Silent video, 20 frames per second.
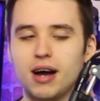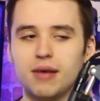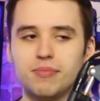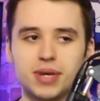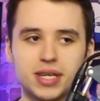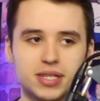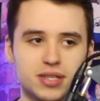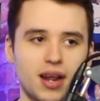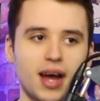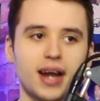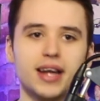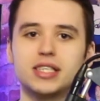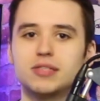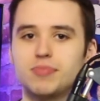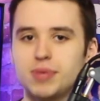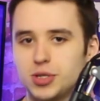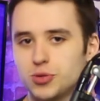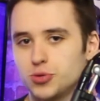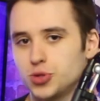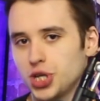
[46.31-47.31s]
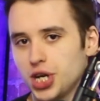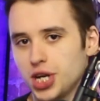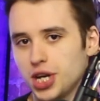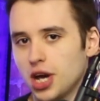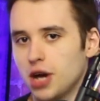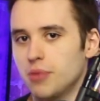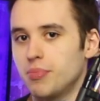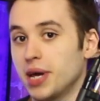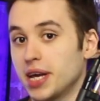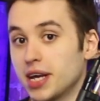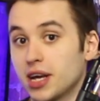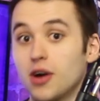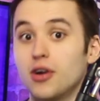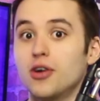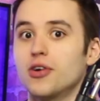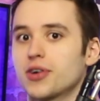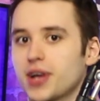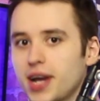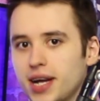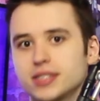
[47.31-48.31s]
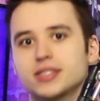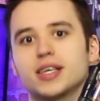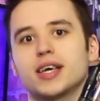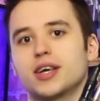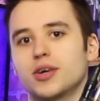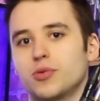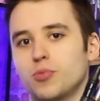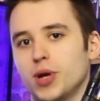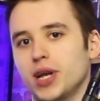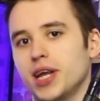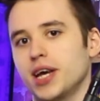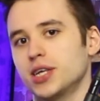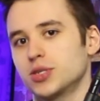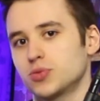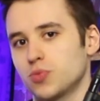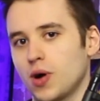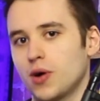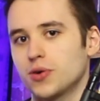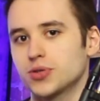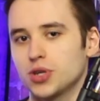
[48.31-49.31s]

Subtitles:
It's likely to be Jorginho, but N'Golo Kante could win it as well.